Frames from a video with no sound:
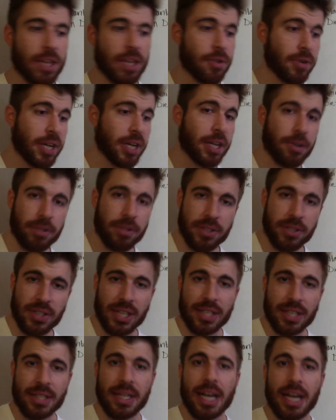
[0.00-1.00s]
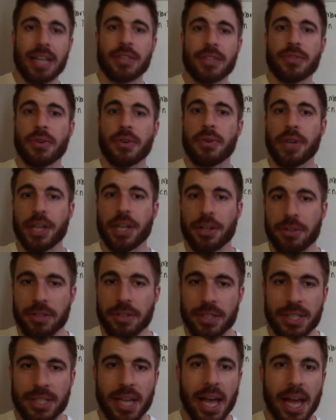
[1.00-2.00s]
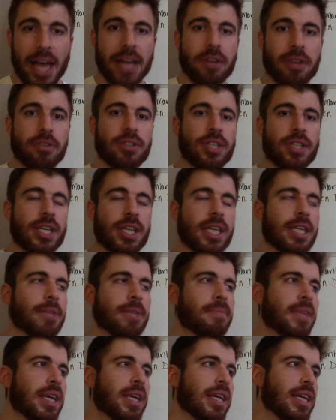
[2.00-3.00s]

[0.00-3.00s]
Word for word: either increase testosterone, increase energy,